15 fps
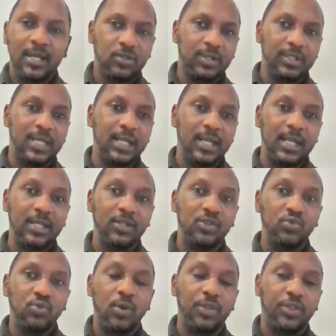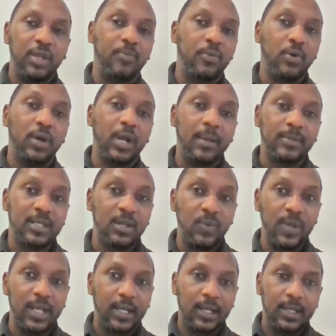Sometimes they do 2 or 3 programs a
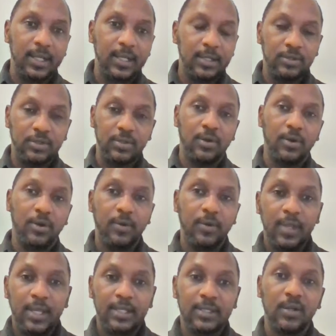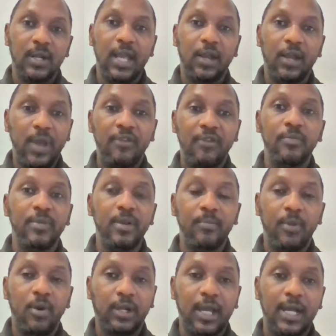week. So it's not like we haven't
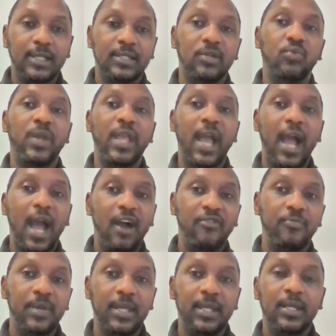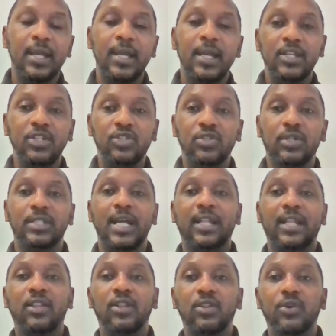been broadcasting. We have been. It's just
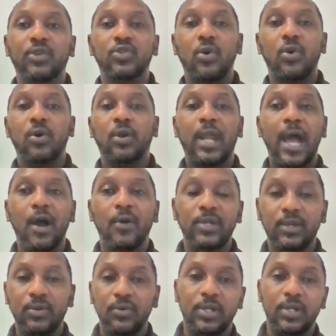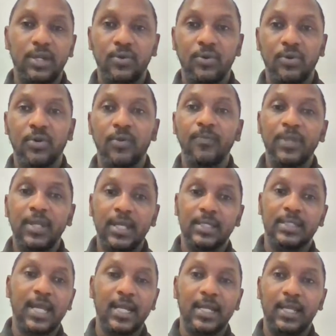that not on how they go
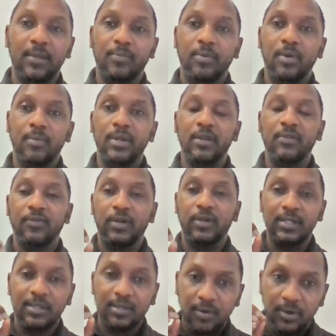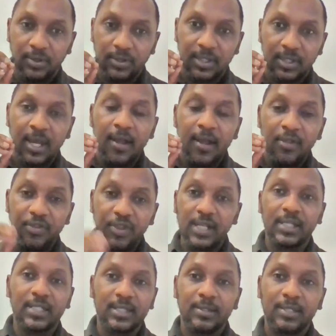inside the Republic for discuss
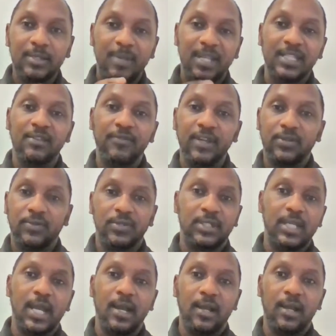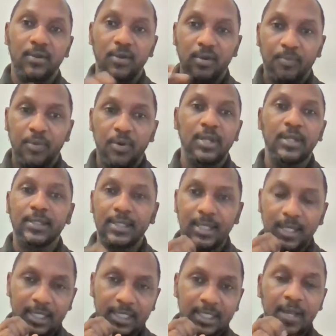things specific to Sierra Leone
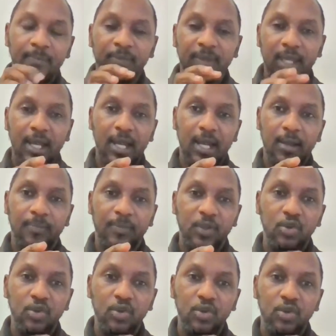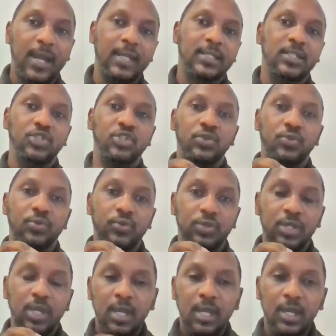politics, human rights
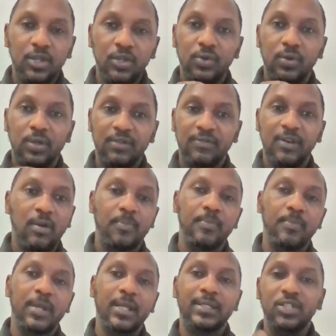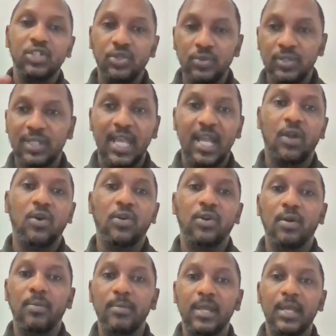issues, you know, development issues, the
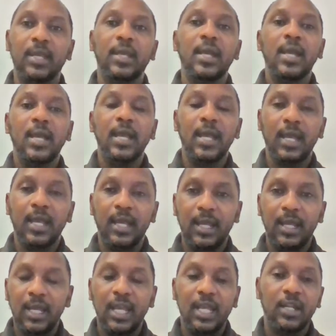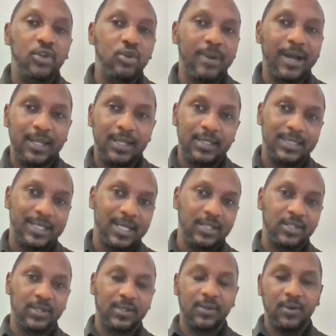economy, and human
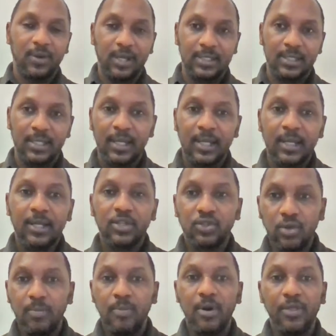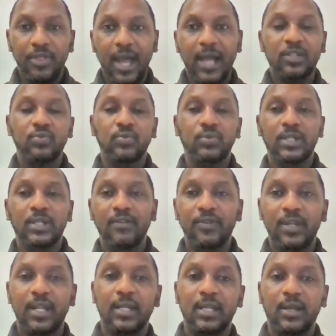interest stories. So, but that will
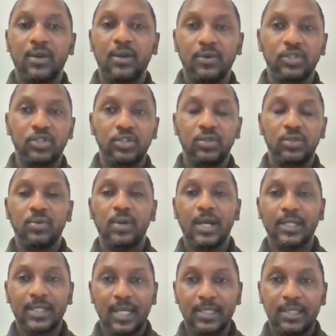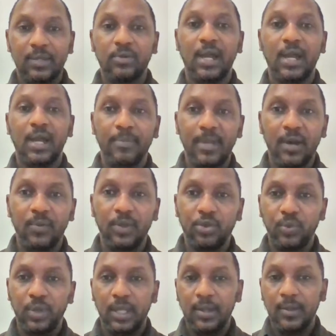definitely continue, as I say, on bear
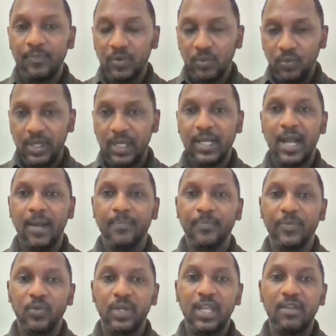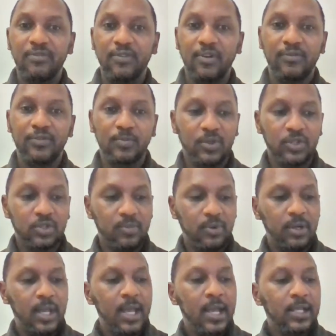with the camp, with the evolve
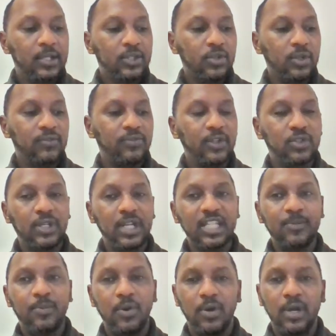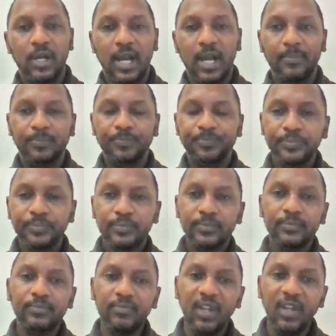small. So for today's program,
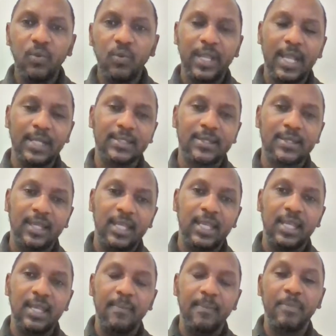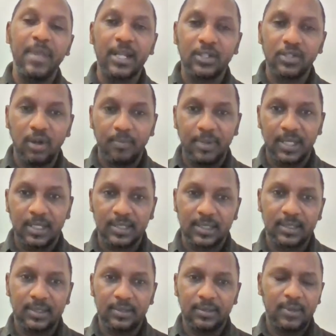we get three big
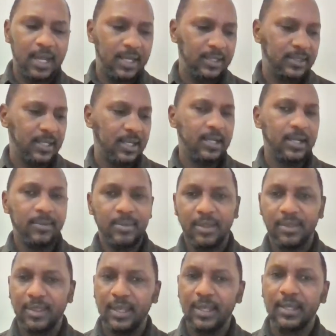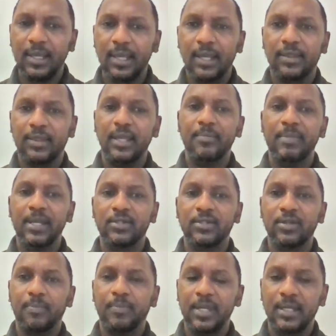topics, right? I think 3
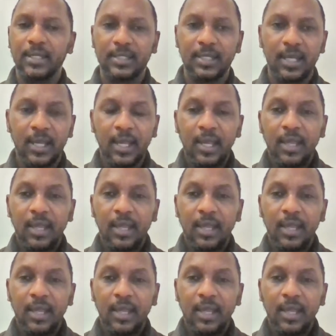big topics.